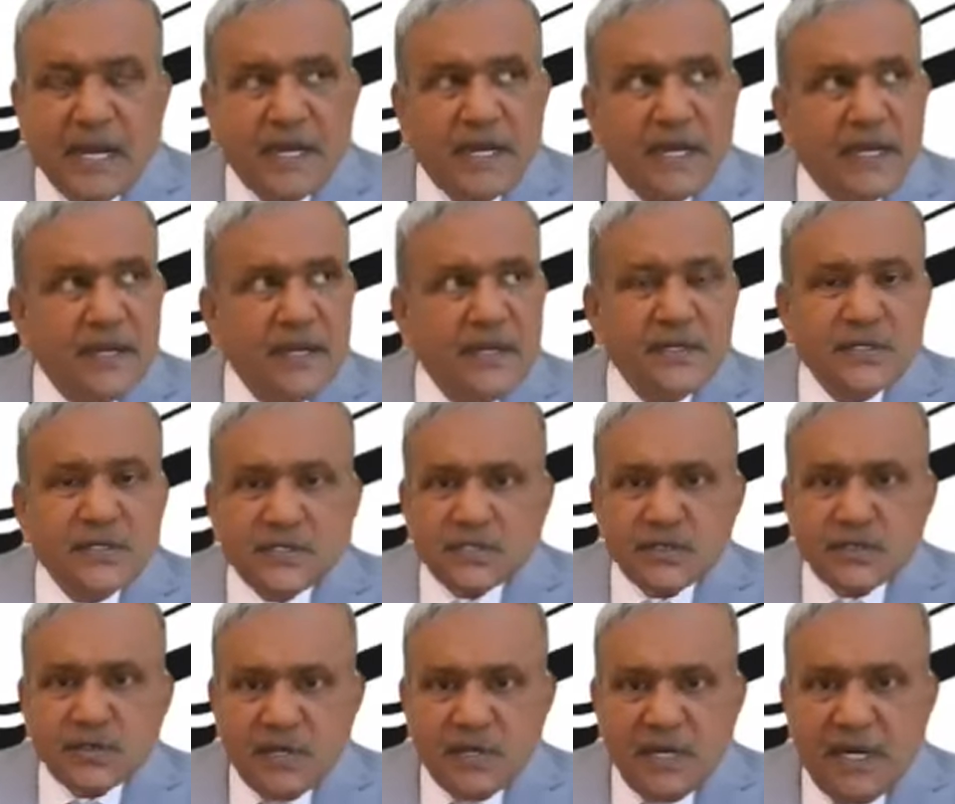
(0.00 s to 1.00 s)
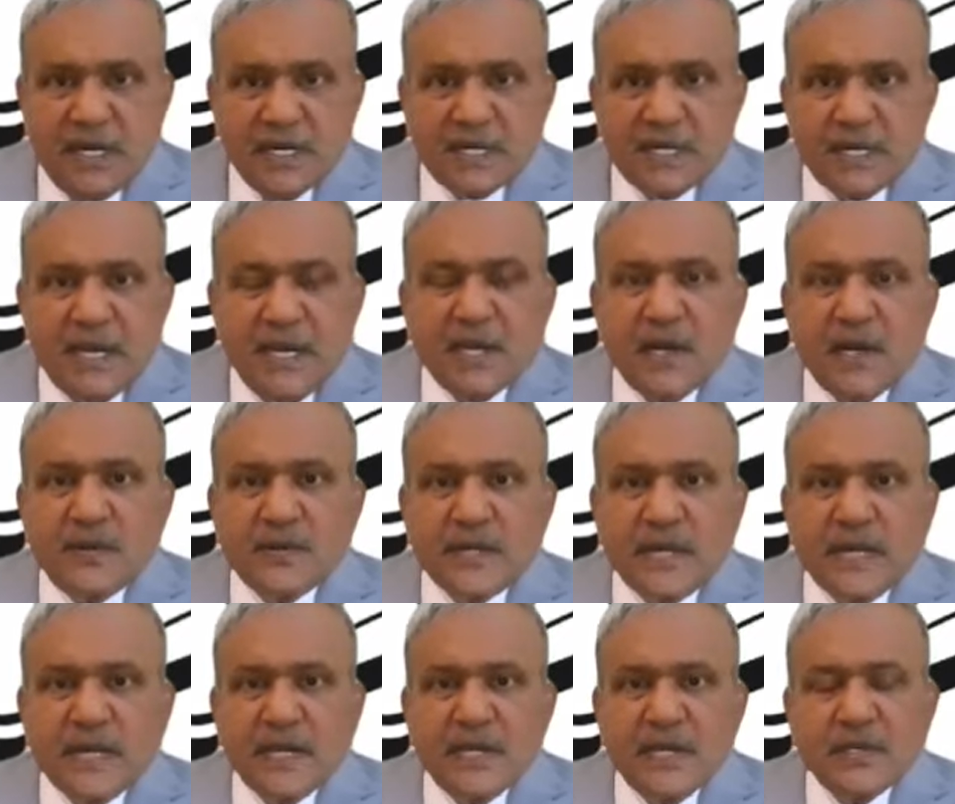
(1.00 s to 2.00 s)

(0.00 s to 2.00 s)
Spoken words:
I should not talk out.